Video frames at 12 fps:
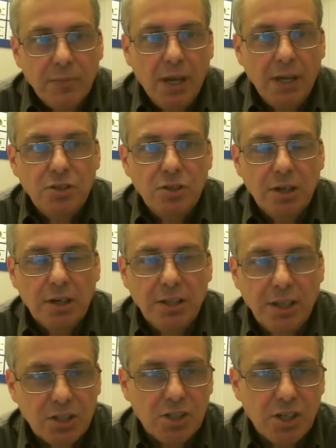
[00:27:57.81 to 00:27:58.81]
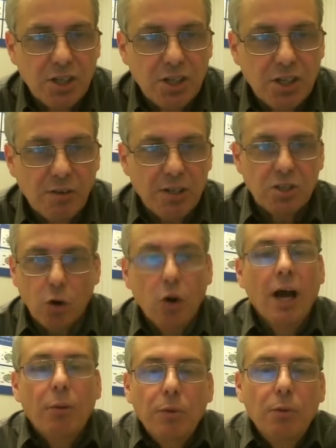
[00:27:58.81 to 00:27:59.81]
and next generation
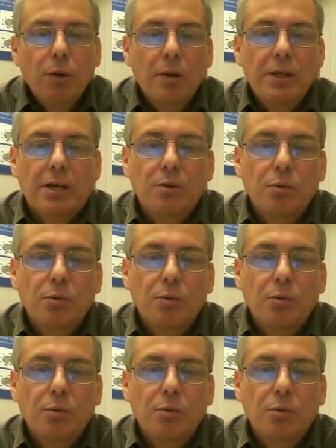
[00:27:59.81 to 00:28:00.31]
core. And we will,